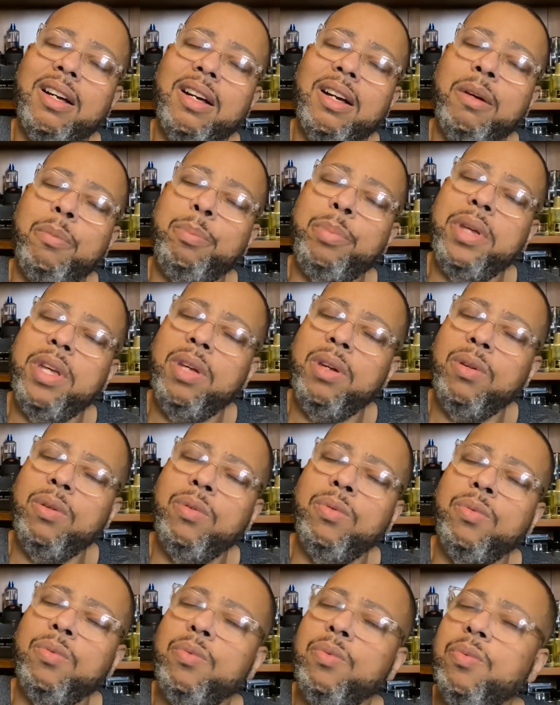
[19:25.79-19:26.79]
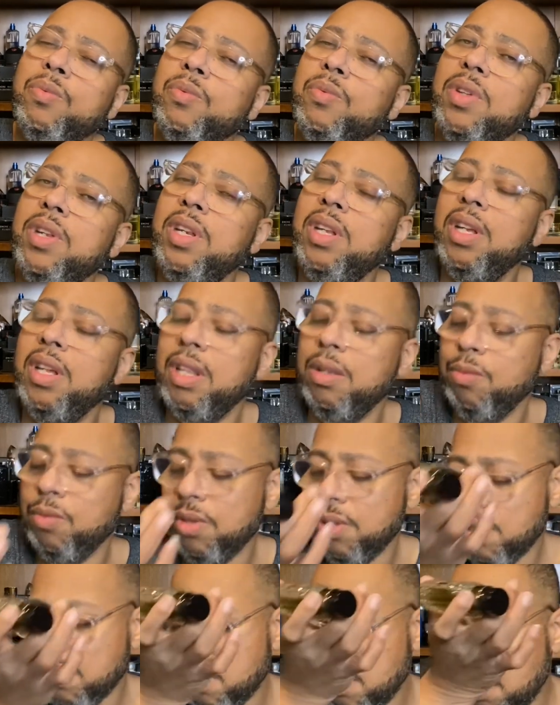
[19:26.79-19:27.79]
appeal than the other
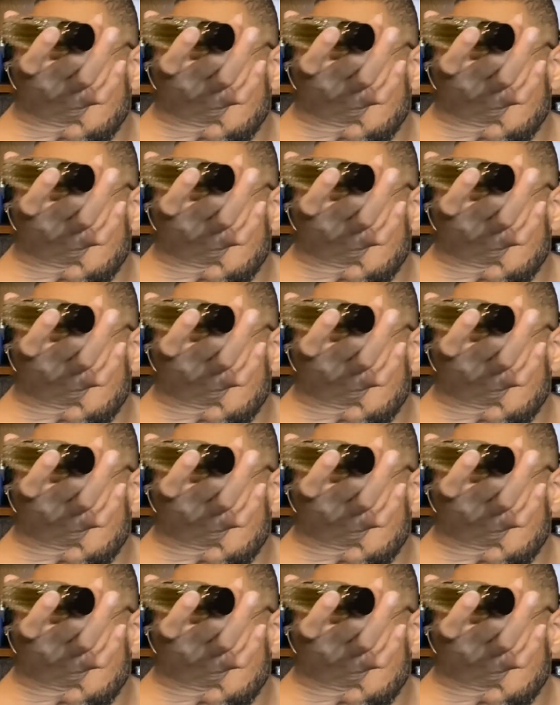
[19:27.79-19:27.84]
ones.